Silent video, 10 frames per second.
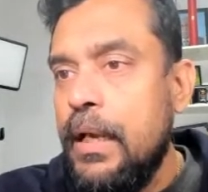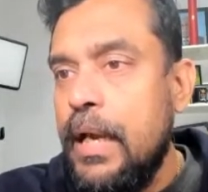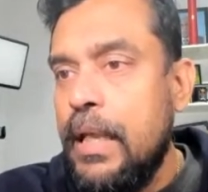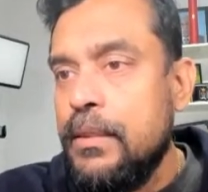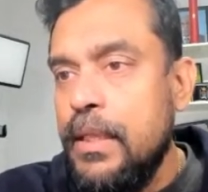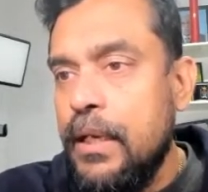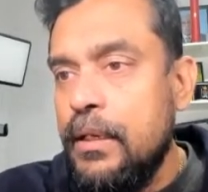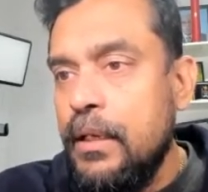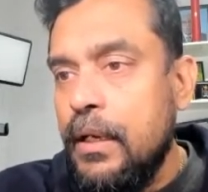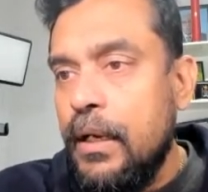And
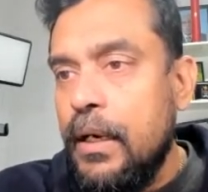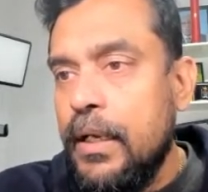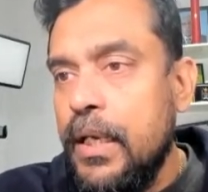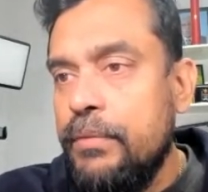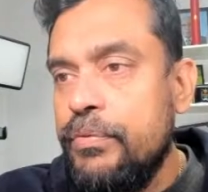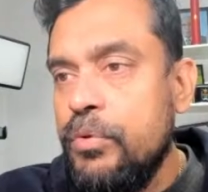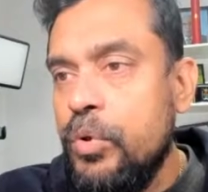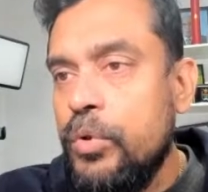then again, if you go to